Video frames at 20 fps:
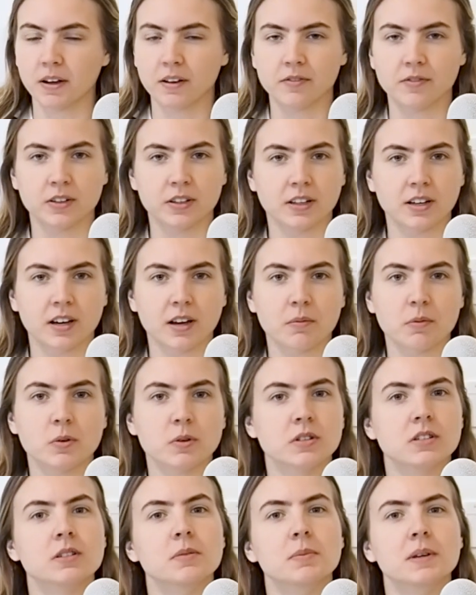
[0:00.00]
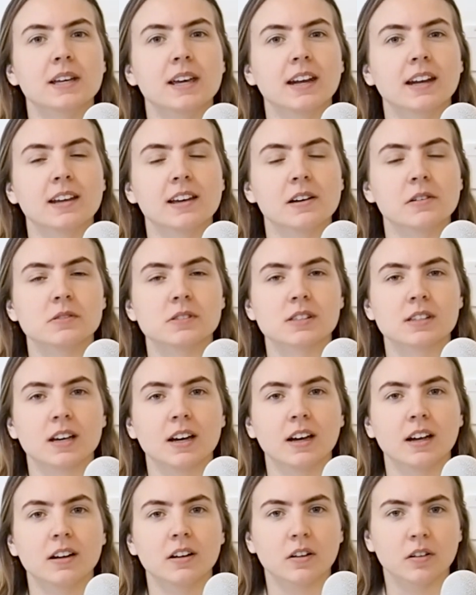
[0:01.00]
I feel like I'm going to be getting
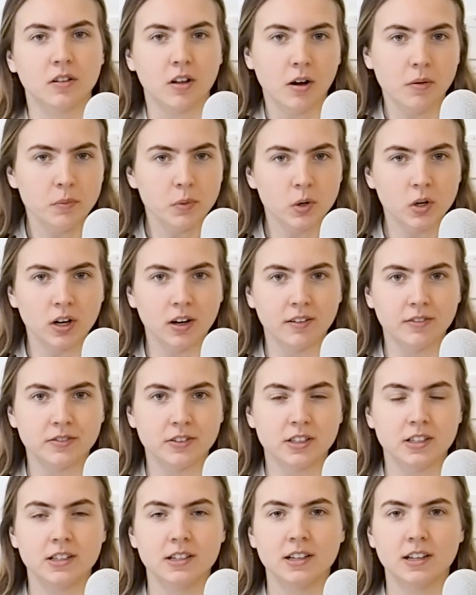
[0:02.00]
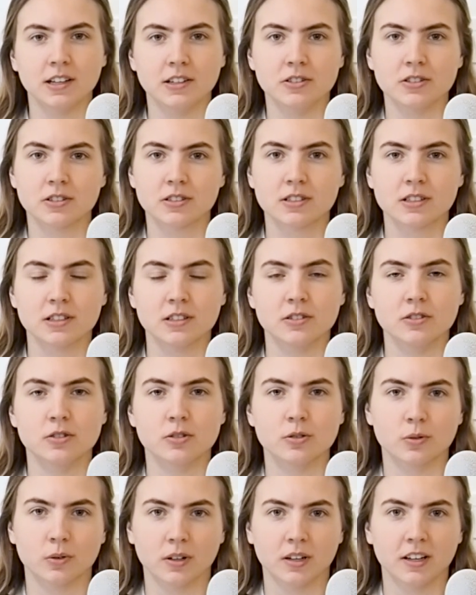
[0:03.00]
outside a lot more often and just
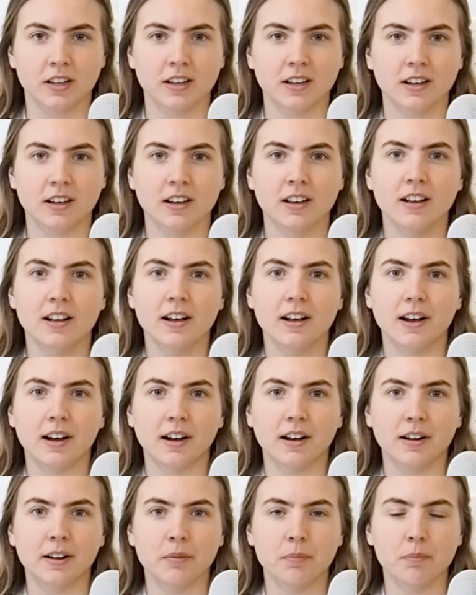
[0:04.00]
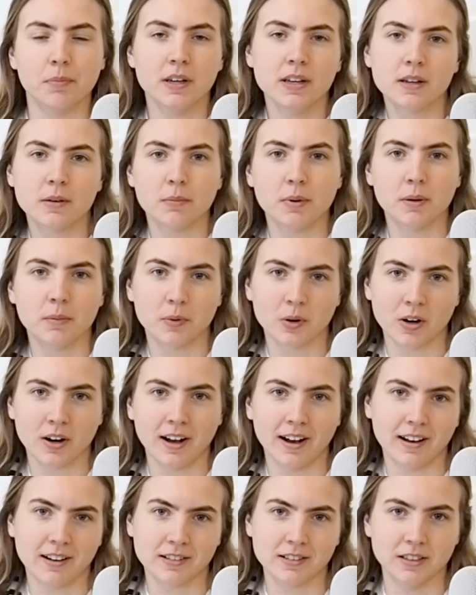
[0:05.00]
enjoying um, being a bit more
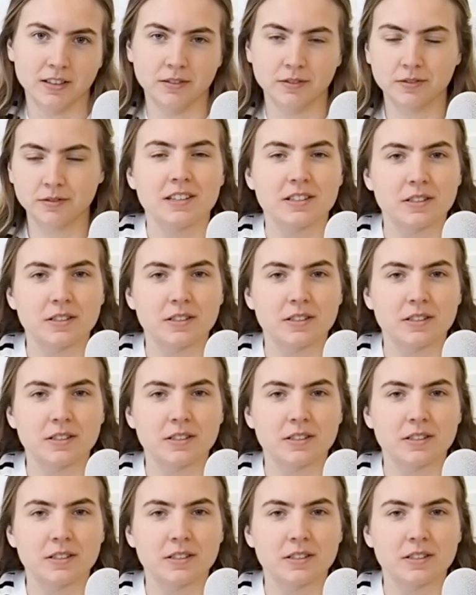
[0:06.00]
active.